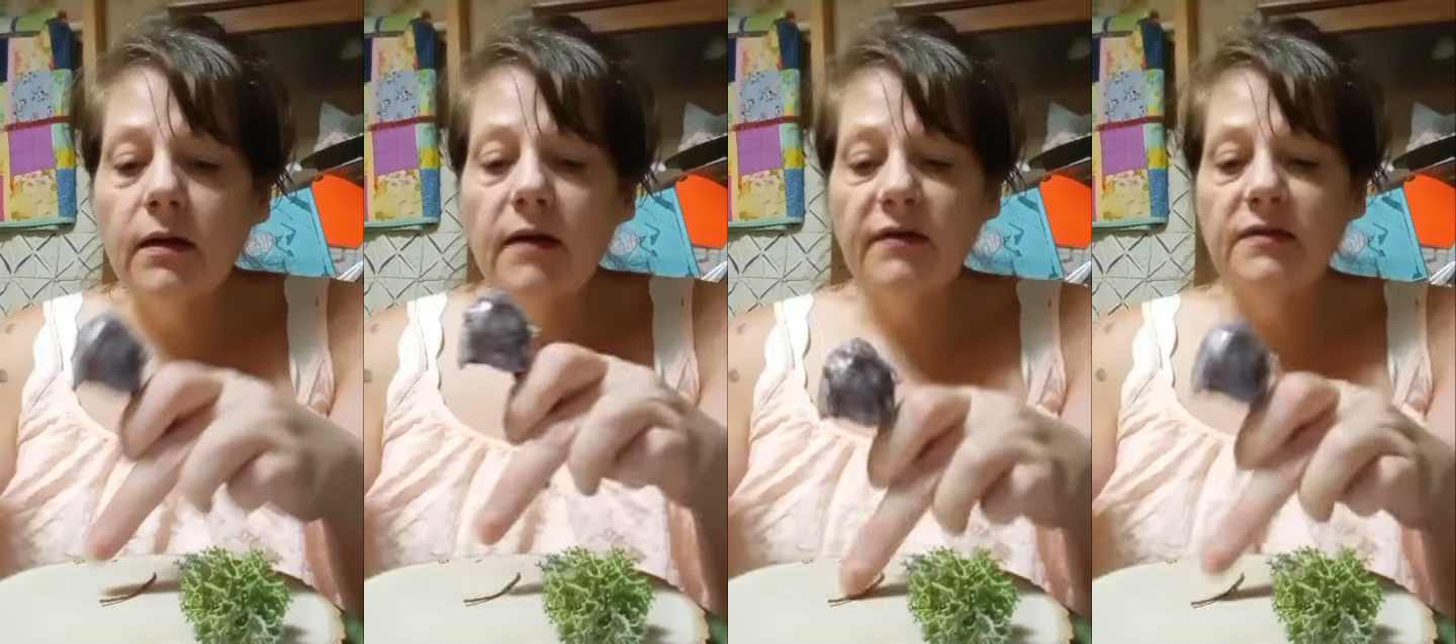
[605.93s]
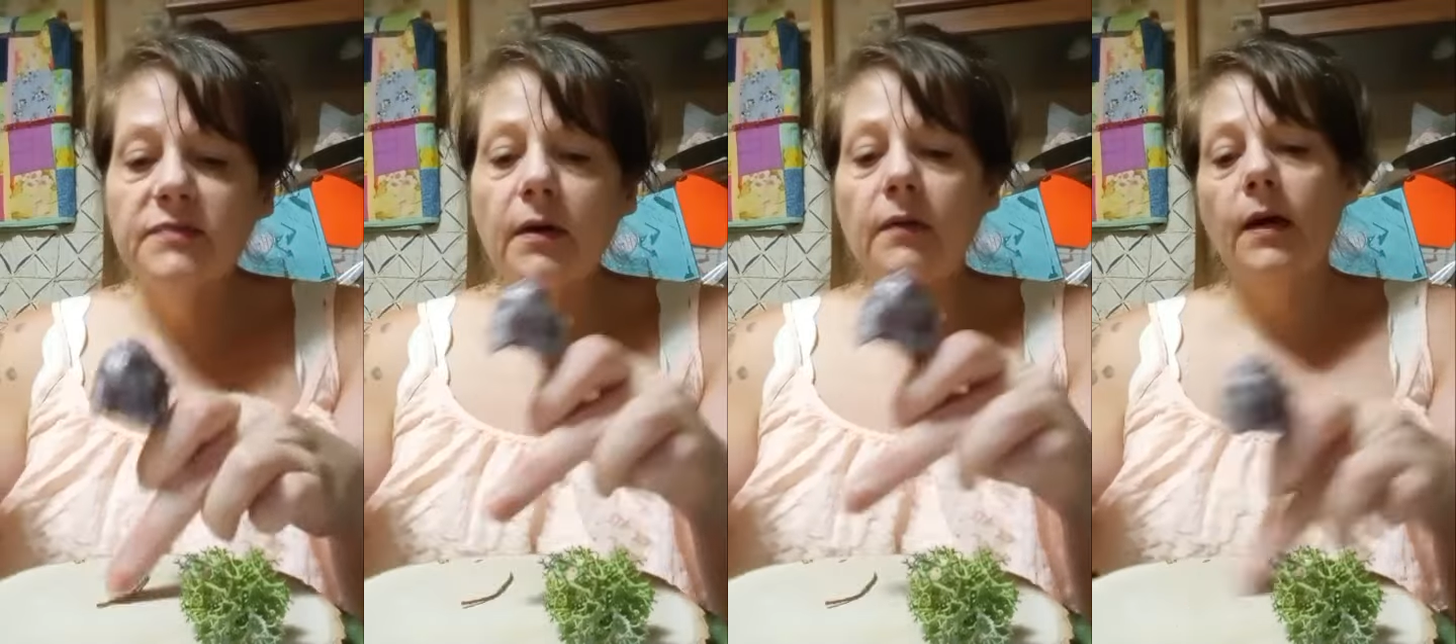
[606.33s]
I found a
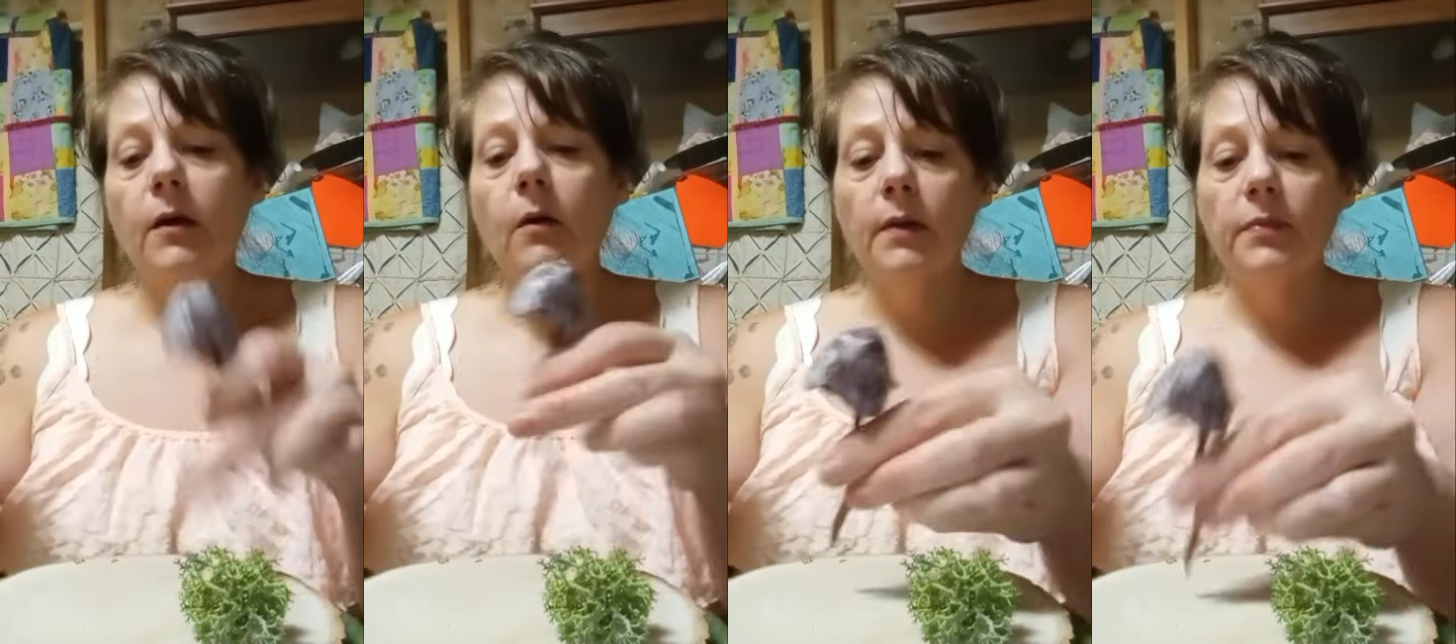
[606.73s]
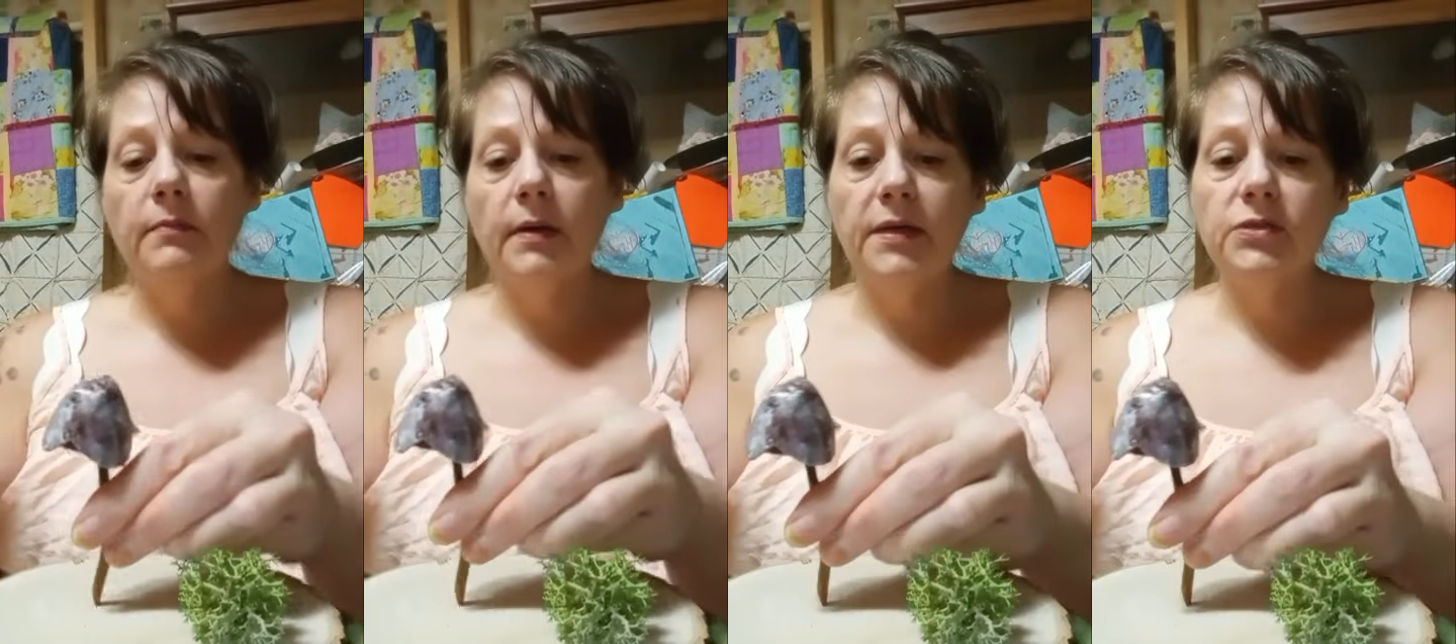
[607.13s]
spot where I know I want to put
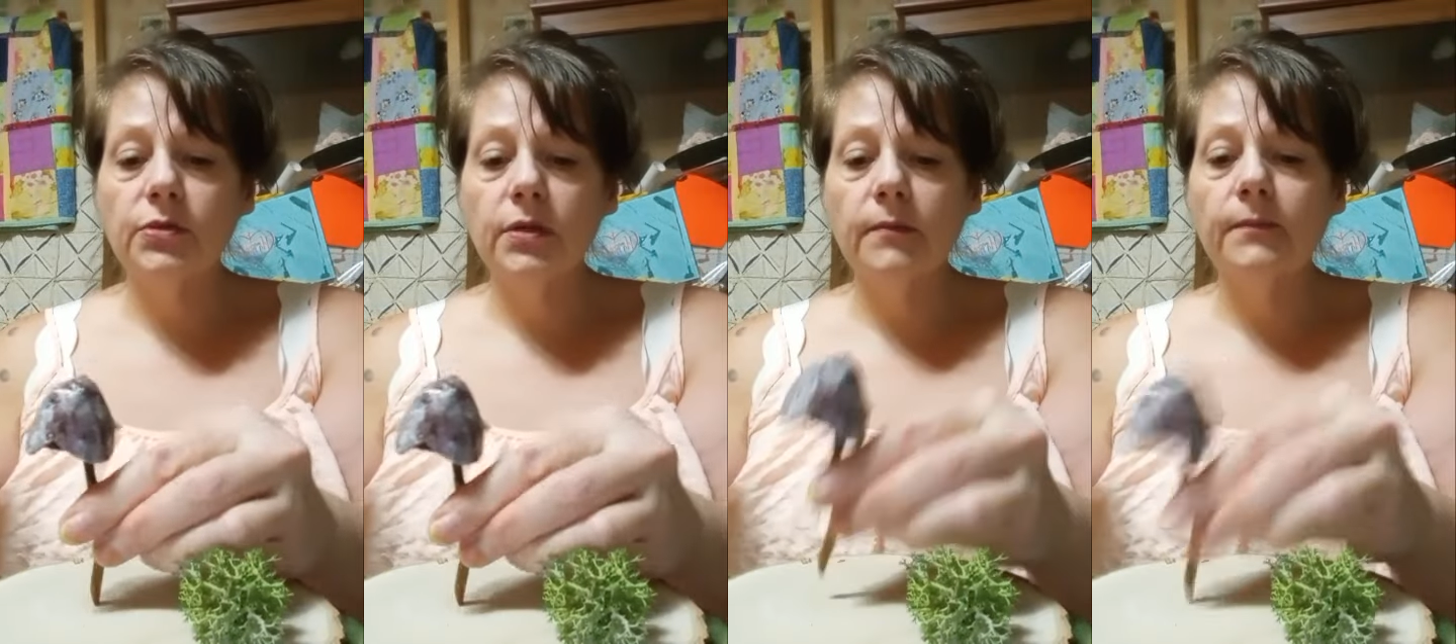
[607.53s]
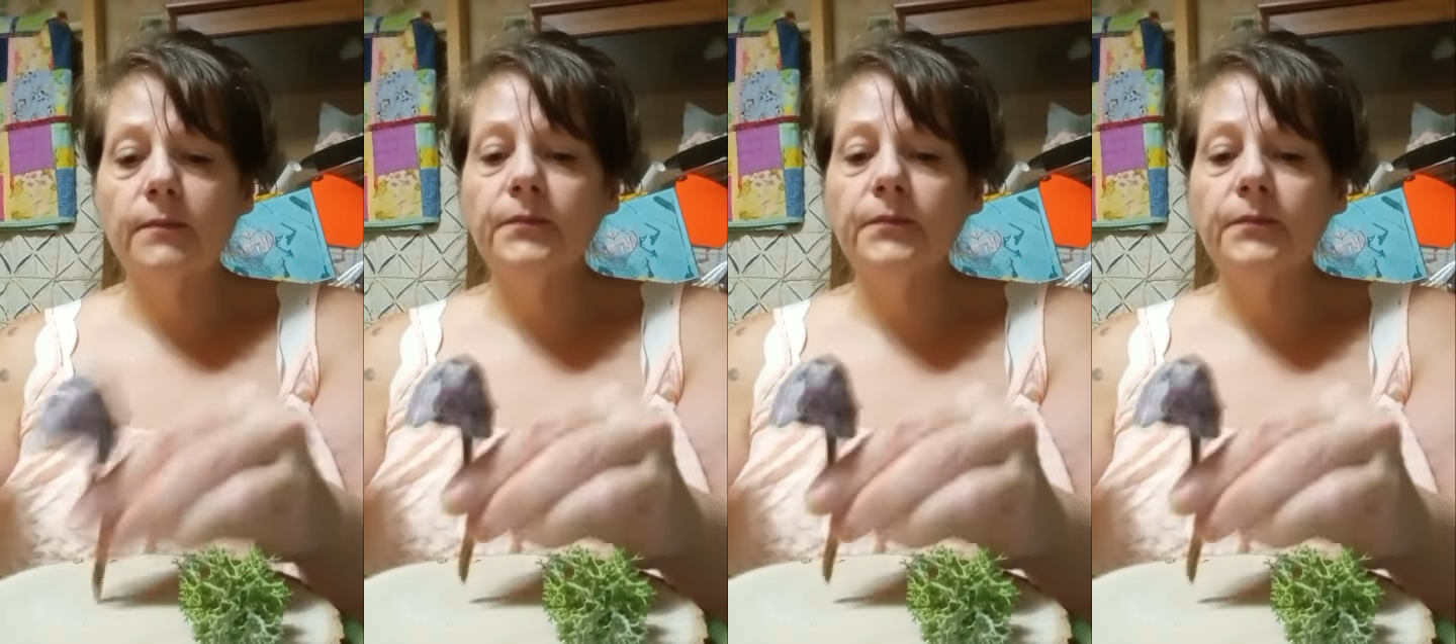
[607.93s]
my mushroom.